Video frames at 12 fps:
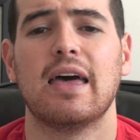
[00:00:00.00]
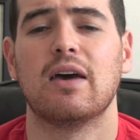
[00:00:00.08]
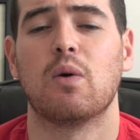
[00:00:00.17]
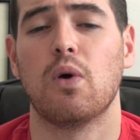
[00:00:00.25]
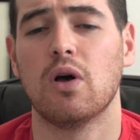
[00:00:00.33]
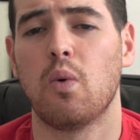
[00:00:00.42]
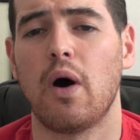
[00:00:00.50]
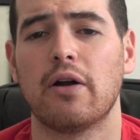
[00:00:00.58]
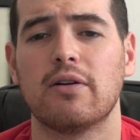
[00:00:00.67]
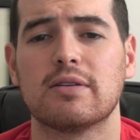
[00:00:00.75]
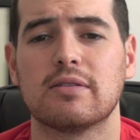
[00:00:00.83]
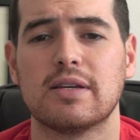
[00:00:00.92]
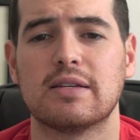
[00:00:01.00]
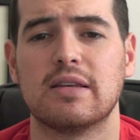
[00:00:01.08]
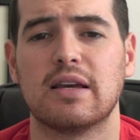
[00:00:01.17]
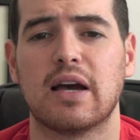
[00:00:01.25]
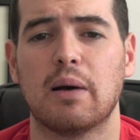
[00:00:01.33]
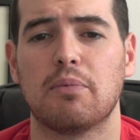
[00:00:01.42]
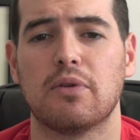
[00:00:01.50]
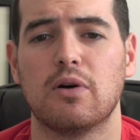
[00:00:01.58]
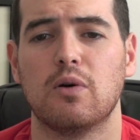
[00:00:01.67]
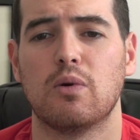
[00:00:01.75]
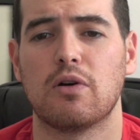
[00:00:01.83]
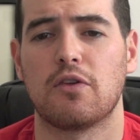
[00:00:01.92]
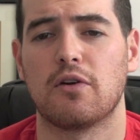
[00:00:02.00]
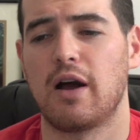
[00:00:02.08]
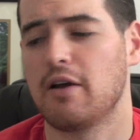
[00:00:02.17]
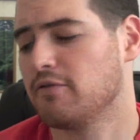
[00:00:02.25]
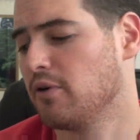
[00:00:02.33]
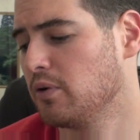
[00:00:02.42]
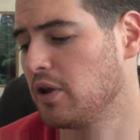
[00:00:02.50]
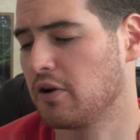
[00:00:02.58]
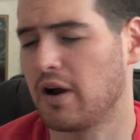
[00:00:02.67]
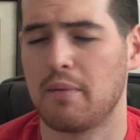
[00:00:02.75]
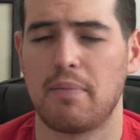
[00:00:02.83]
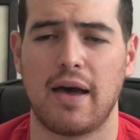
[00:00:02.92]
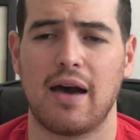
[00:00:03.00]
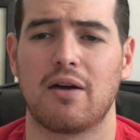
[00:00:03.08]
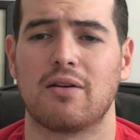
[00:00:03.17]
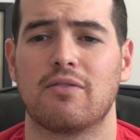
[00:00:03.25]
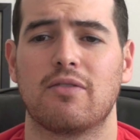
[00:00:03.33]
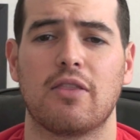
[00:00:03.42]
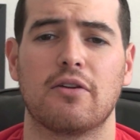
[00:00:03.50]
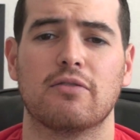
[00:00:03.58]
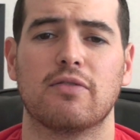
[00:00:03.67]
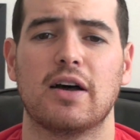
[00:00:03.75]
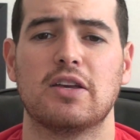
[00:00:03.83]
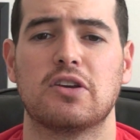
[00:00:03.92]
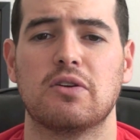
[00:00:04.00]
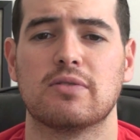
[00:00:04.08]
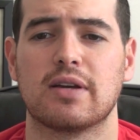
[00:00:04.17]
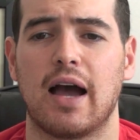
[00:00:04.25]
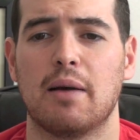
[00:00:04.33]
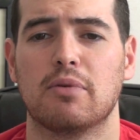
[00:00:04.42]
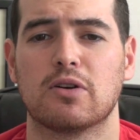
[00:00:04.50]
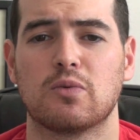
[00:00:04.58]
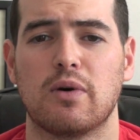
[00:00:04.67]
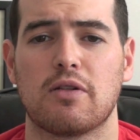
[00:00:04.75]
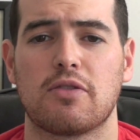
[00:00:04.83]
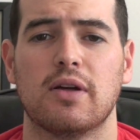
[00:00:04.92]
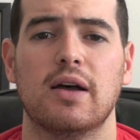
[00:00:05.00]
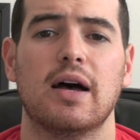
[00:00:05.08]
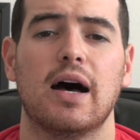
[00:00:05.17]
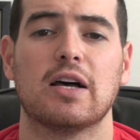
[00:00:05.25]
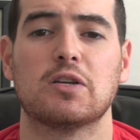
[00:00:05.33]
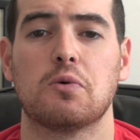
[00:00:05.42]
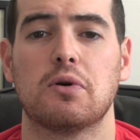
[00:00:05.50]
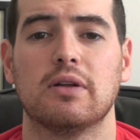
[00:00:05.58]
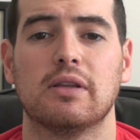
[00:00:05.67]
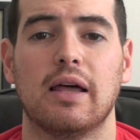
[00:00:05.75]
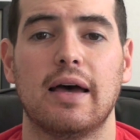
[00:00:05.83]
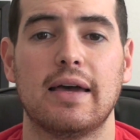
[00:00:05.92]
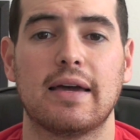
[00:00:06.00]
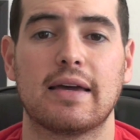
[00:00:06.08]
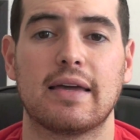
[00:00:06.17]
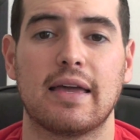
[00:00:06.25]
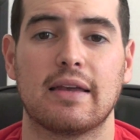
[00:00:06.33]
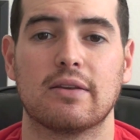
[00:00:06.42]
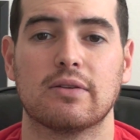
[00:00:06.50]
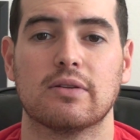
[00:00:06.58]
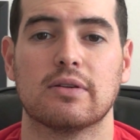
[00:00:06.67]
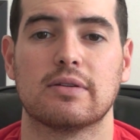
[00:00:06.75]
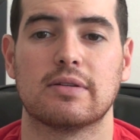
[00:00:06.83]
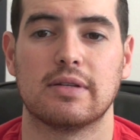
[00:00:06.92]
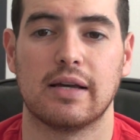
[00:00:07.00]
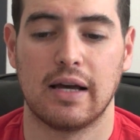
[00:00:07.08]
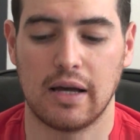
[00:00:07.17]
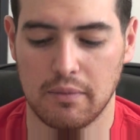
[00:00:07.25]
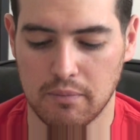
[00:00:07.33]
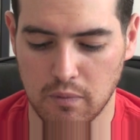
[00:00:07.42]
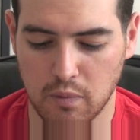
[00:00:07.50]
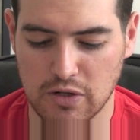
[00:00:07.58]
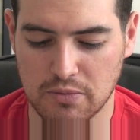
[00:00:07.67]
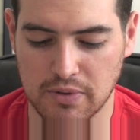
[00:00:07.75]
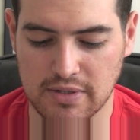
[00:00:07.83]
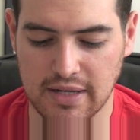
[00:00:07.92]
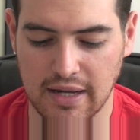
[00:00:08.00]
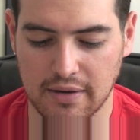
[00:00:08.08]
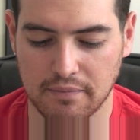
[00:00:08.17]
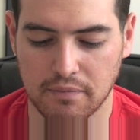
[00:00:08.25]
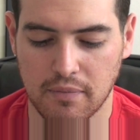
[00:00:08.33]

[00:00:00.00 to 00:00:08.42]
It will wirelessly sync up though with your iPhone and your iPad or whatever other device you're using iBooks with, uh, sort of like Kindle's um, Whispersync.